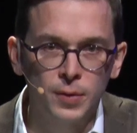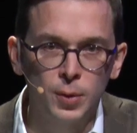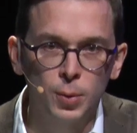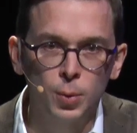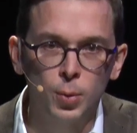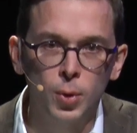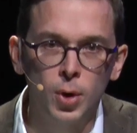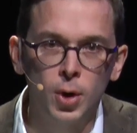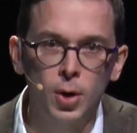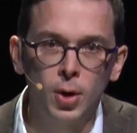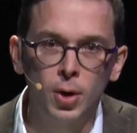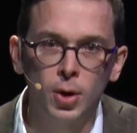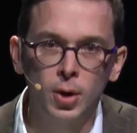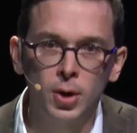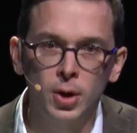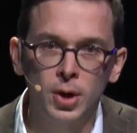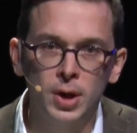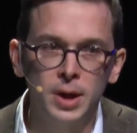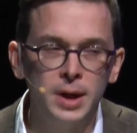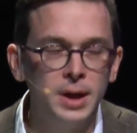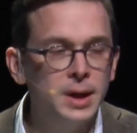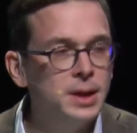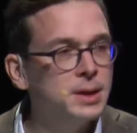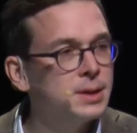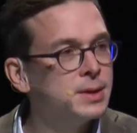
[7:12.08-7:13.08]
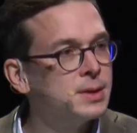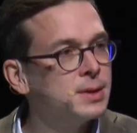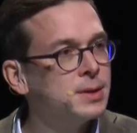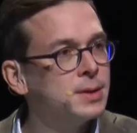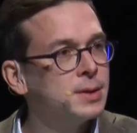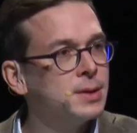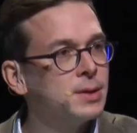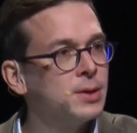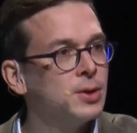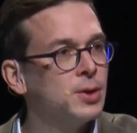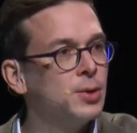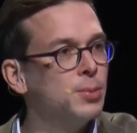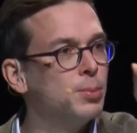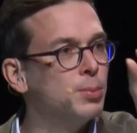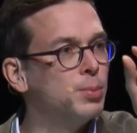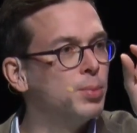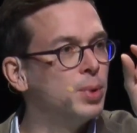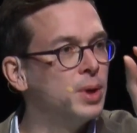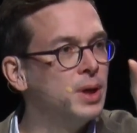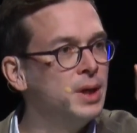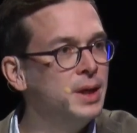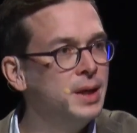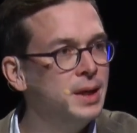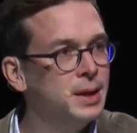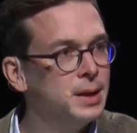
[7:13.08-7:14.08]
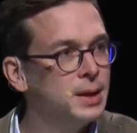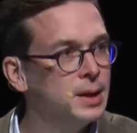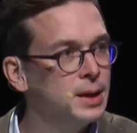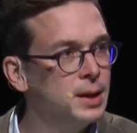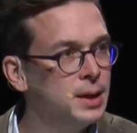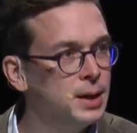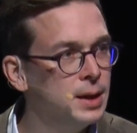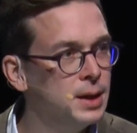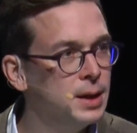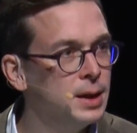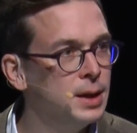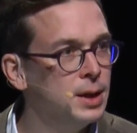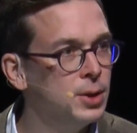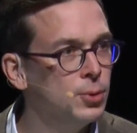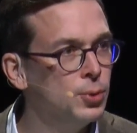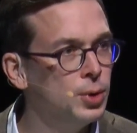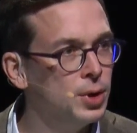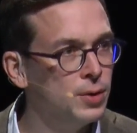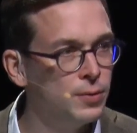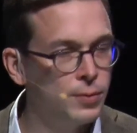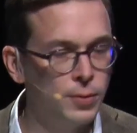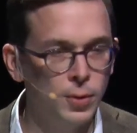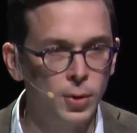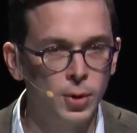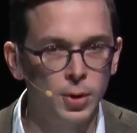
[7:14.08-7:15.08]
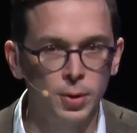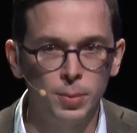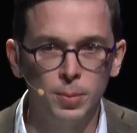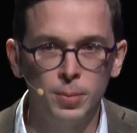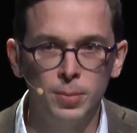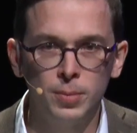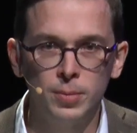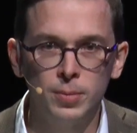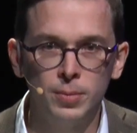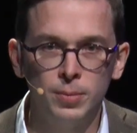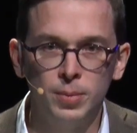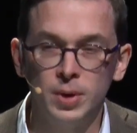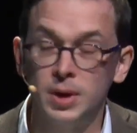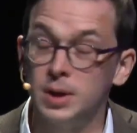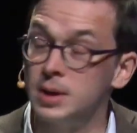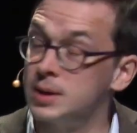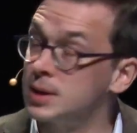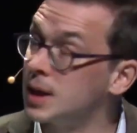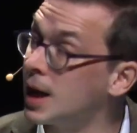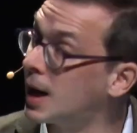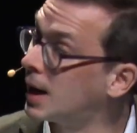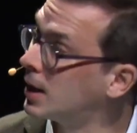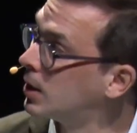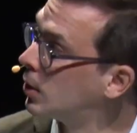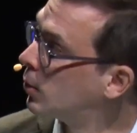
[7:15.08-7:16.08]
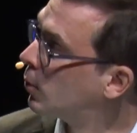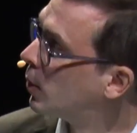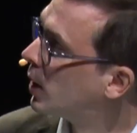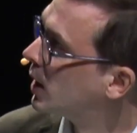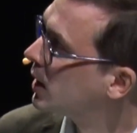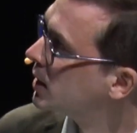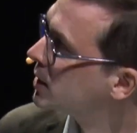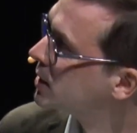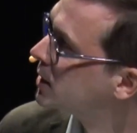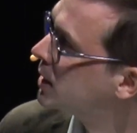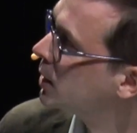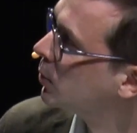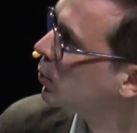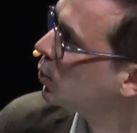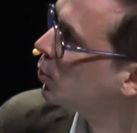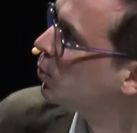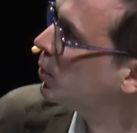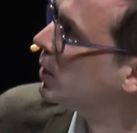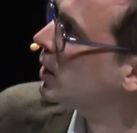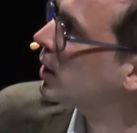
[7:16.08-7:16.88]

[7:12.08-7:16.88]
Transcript: wall is completely uniform, because otherwise there would be a